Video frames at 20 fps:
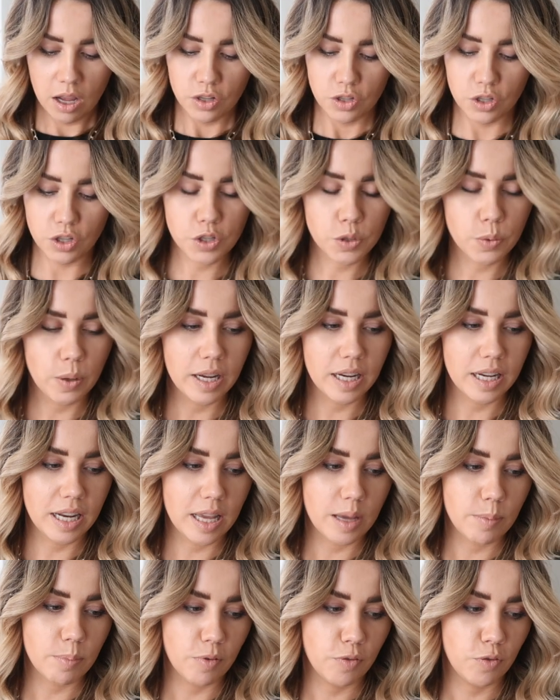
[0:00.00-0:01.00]
just
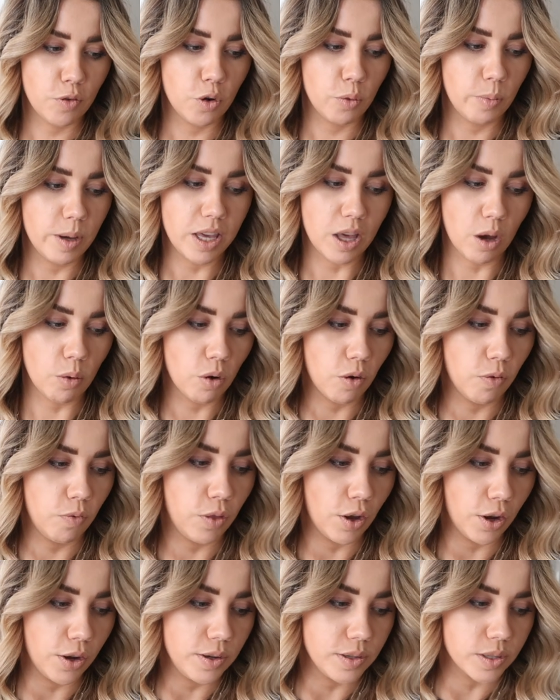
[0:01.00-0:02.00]
quickly before we go off
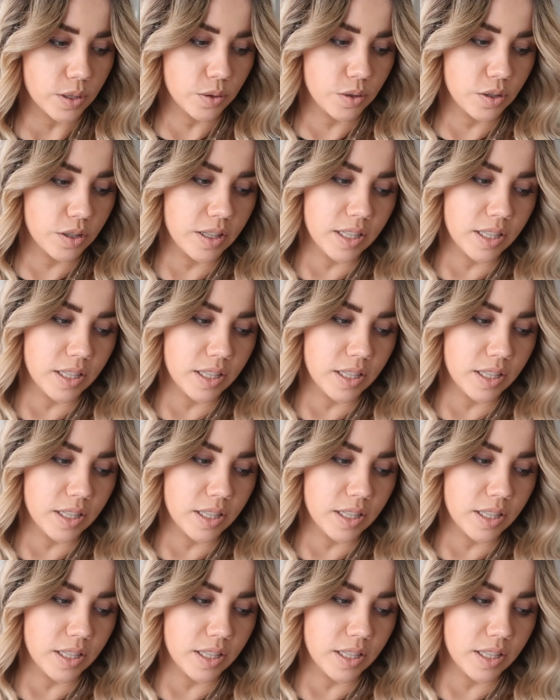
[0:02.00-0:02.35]
those onto